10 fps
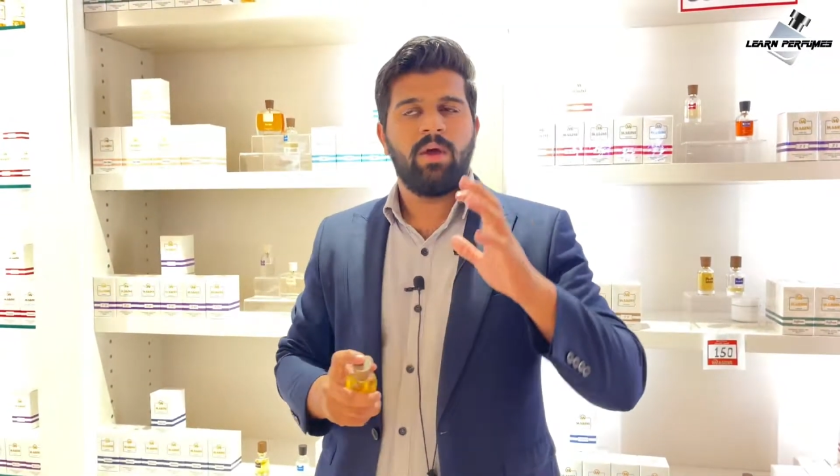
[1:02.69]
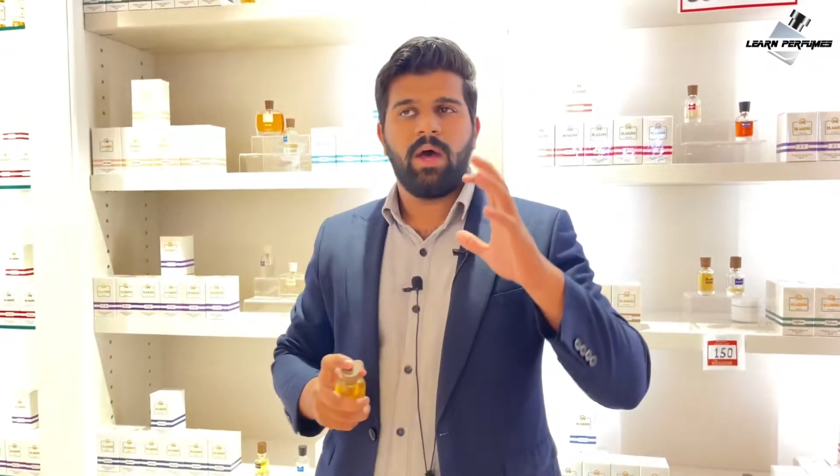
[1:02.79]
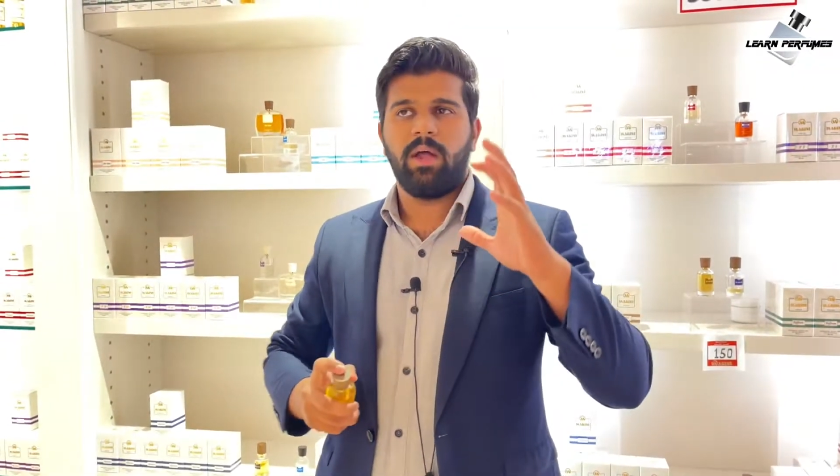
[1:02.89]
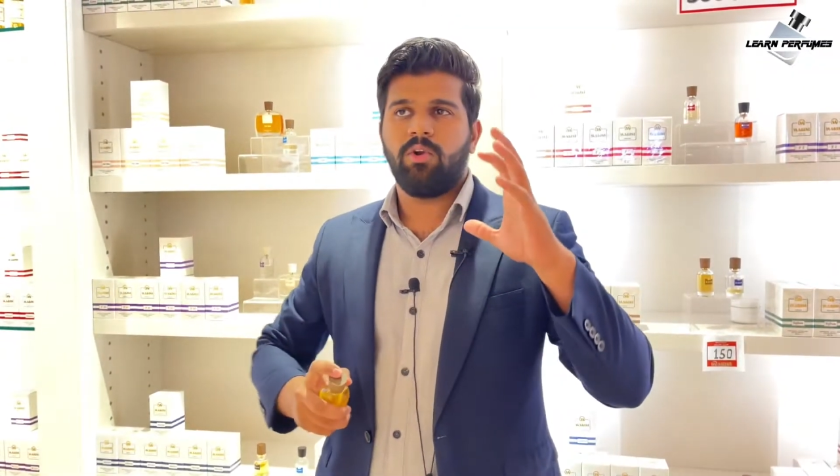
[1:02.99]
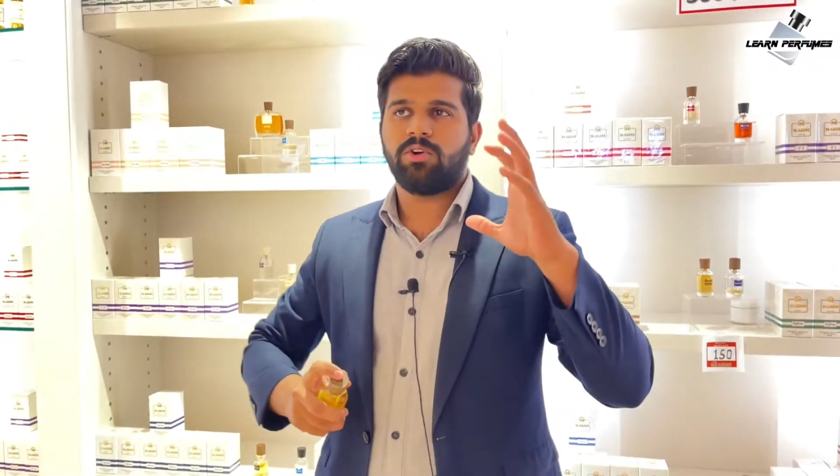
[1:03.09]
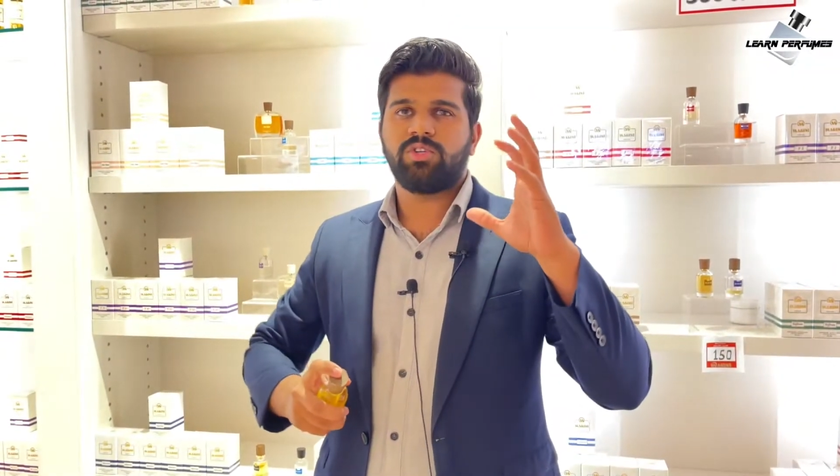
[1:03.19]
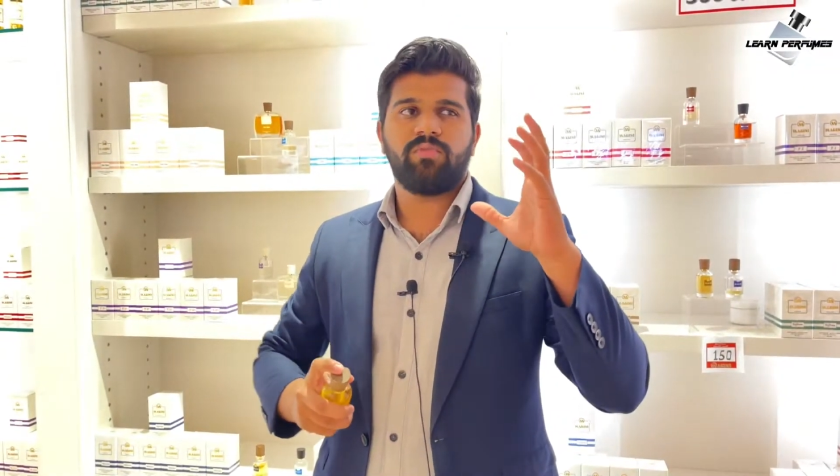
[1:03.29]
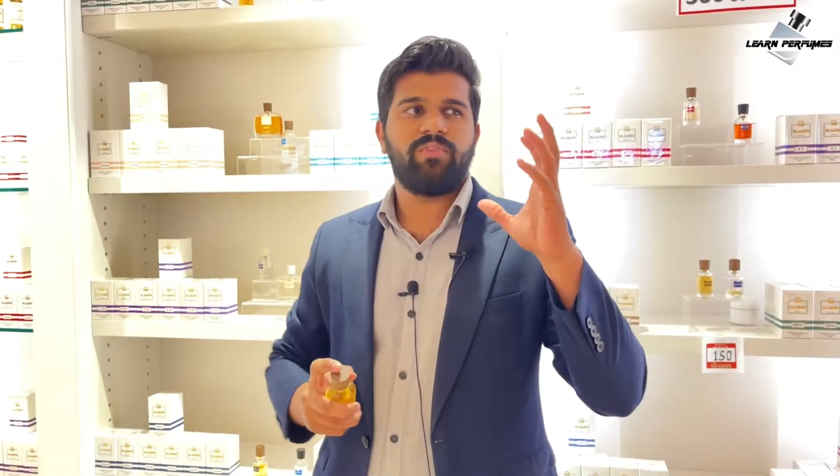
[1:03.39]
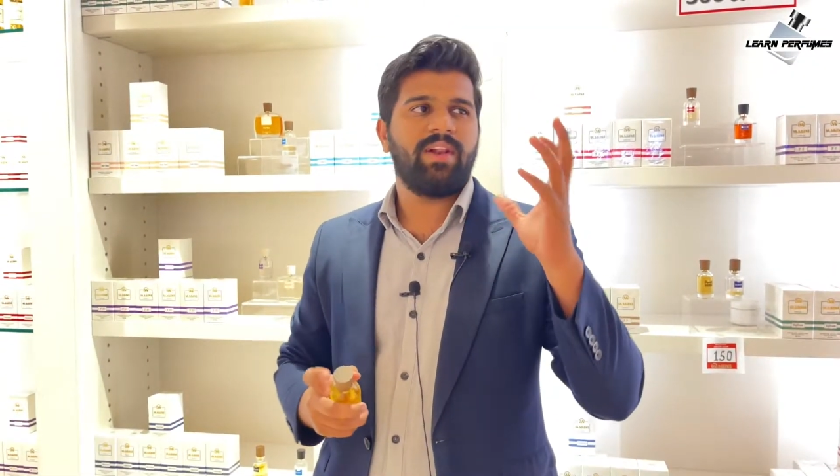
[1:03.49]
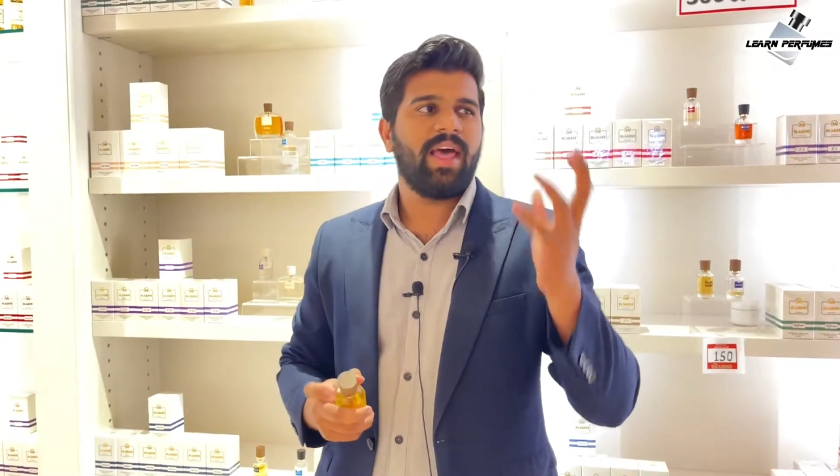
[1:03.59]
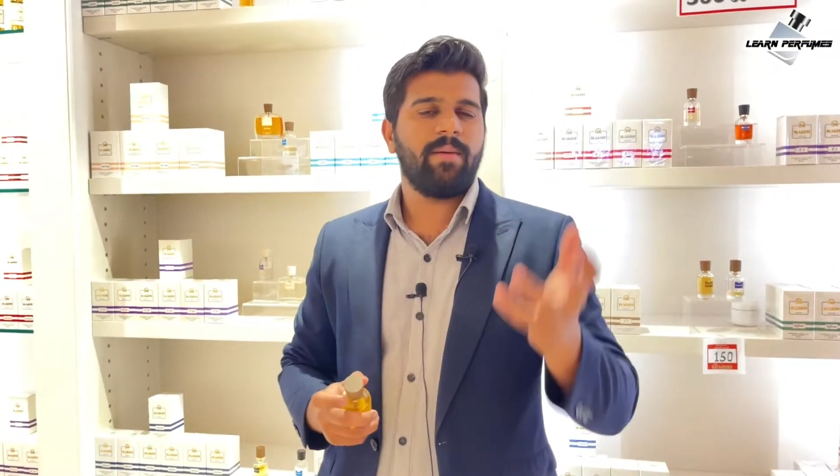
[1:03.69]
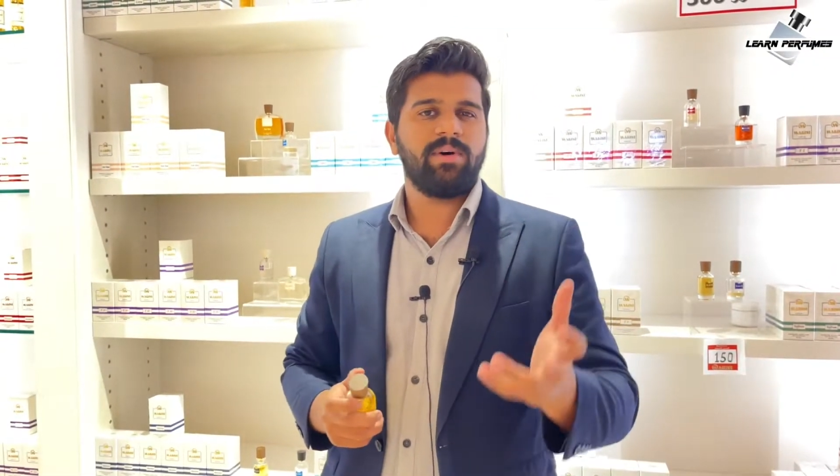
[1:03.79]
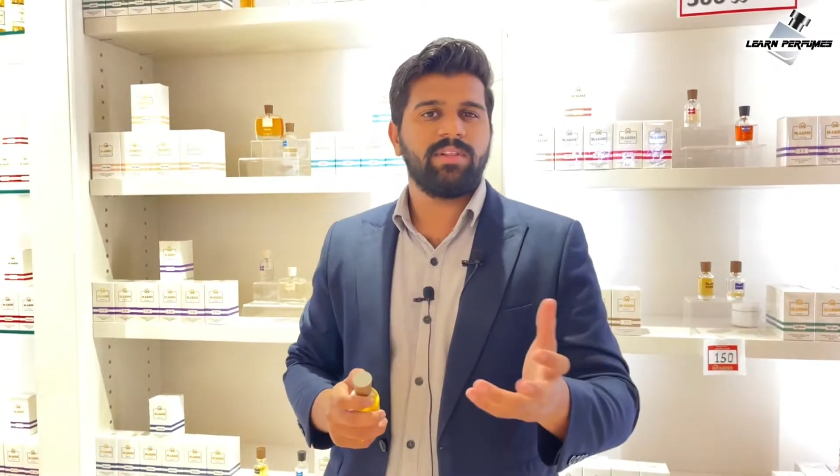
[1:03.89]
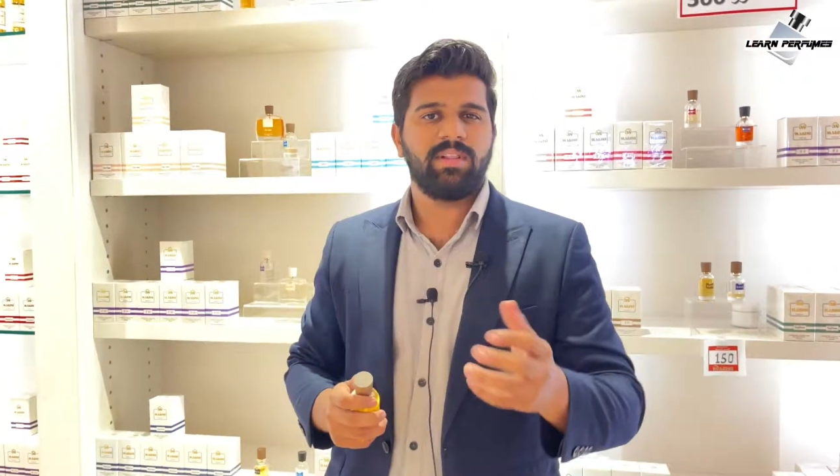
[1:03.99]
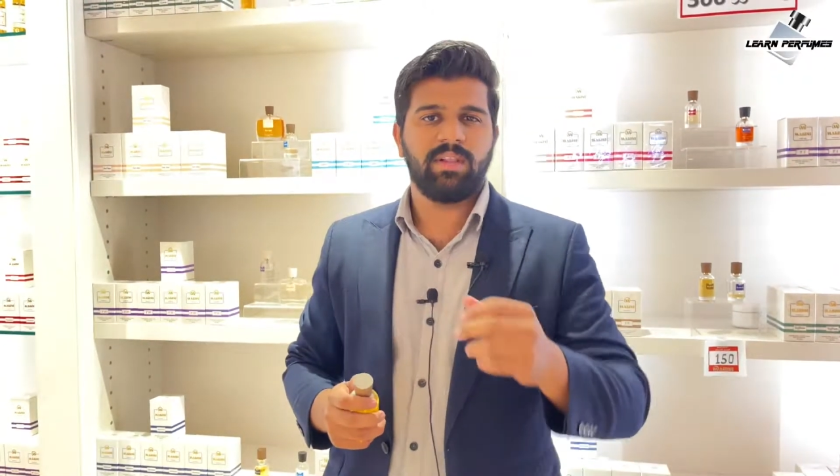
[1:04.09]
notes of
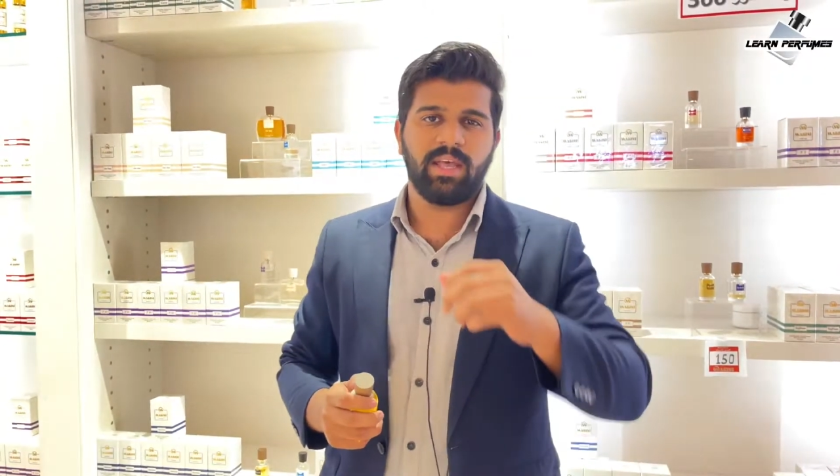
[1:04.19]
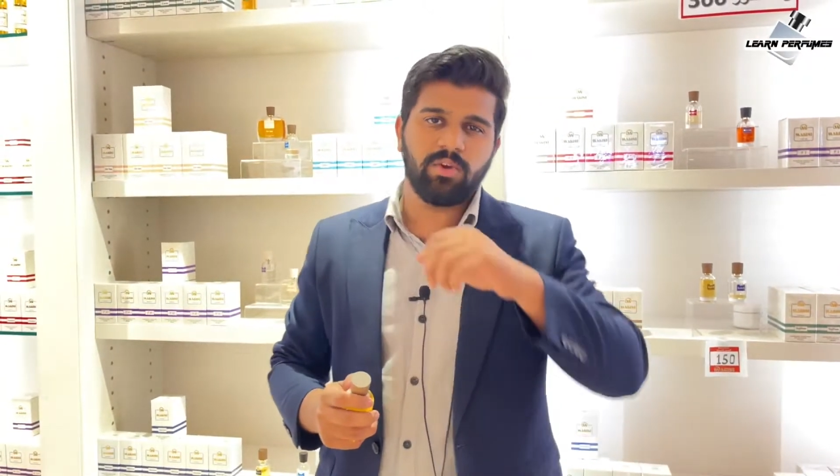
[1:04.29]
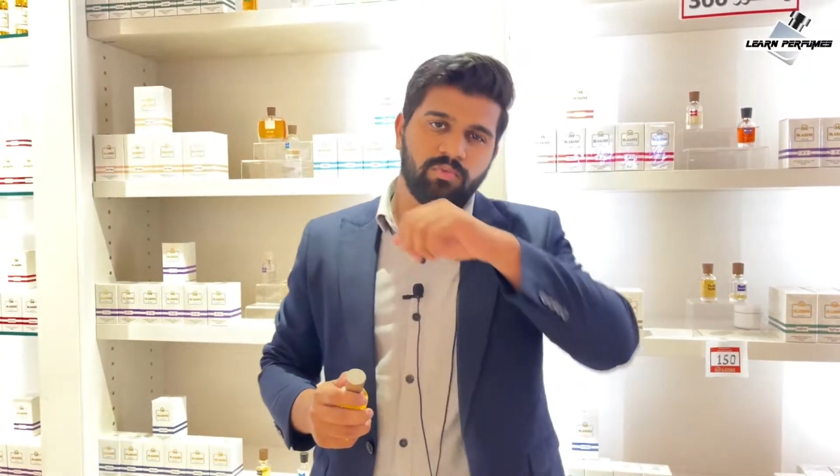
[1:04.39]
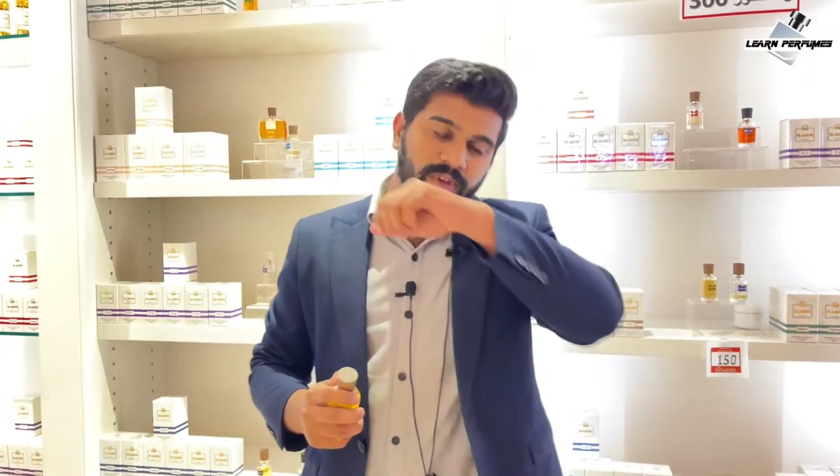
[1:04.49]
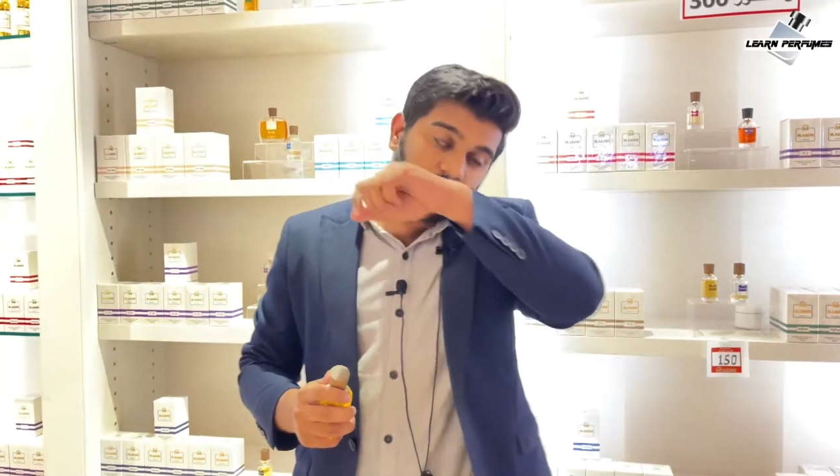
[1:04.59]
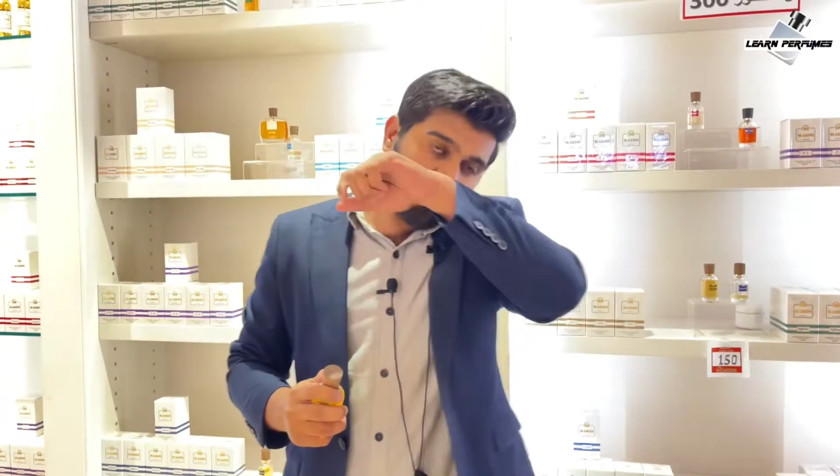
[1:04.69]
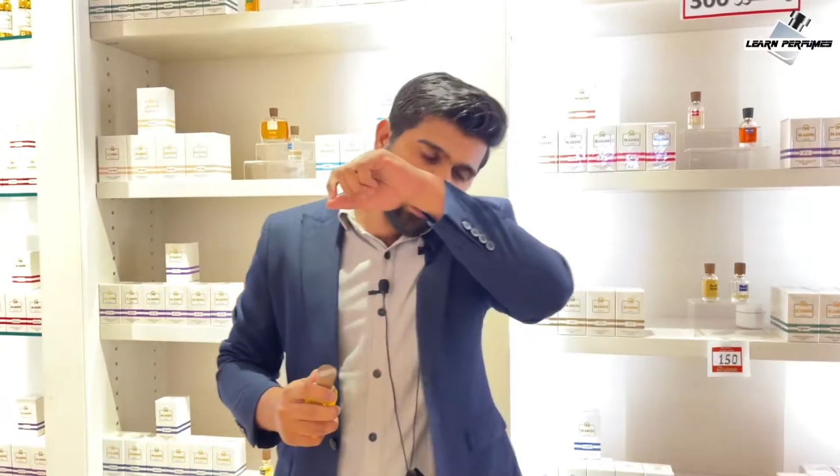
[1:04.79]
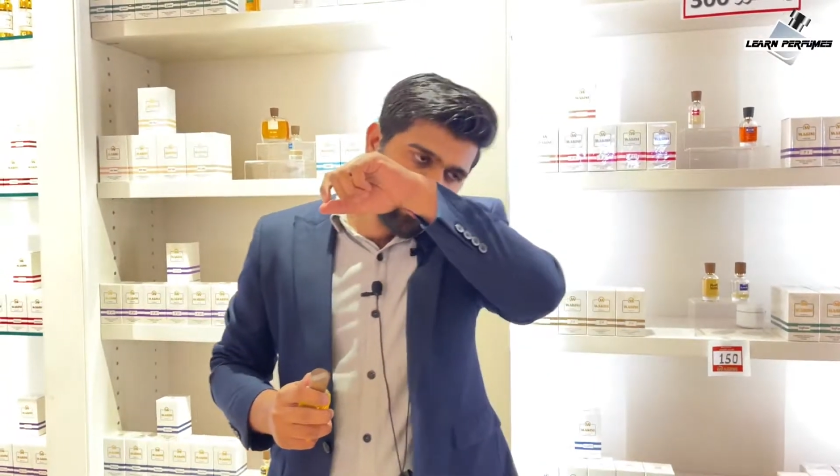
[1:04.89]
lemon, like you feel very